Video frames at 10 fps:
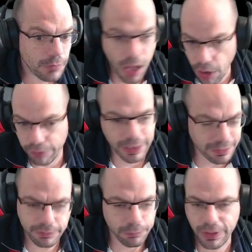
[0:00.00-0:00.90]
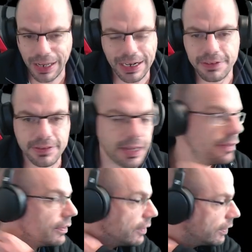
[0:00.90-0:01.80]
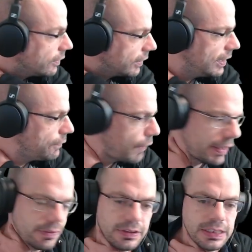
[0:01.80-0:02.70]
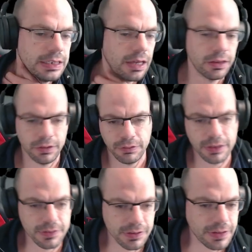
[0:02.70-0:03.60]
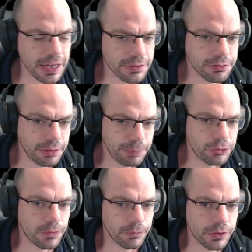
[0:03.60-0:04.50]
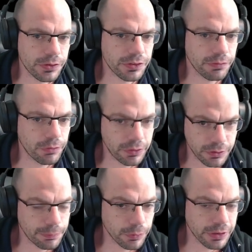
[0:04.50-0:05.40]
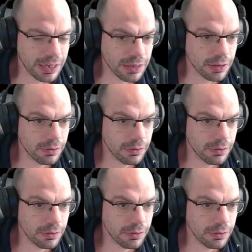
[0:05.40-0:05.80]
Oh, and like I said, the key factor here is the dark squared bishop versus a vulnerable king.